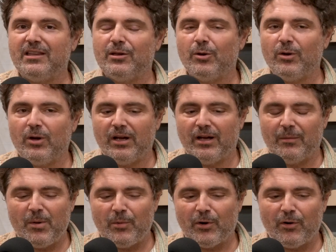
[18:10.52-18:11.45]
They were. I
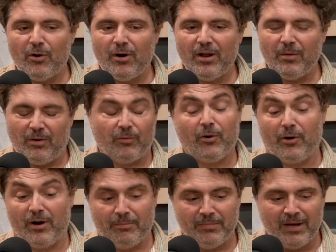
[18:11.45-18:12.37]
remember growing up.
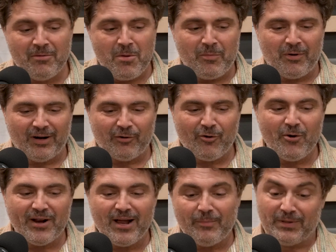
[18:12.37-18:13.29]
I remember
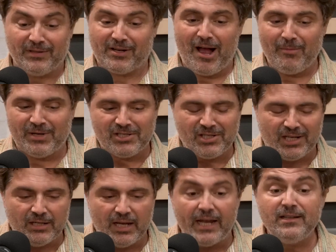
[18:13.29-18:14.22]
growing up in comedy
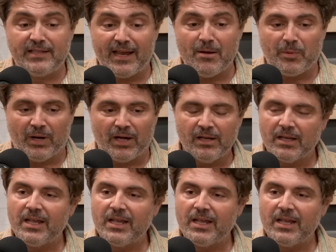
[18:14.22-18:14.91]
scene in Tampa.